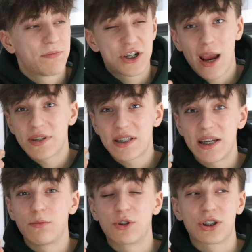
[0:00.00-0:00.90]
James
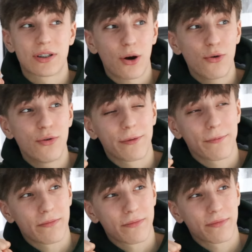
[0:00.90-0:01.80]
Dean was so
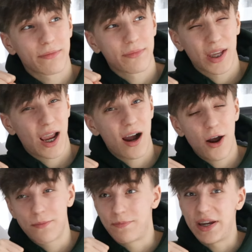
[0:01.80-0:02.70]

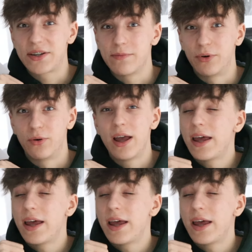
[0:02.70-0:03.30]
unbeatable.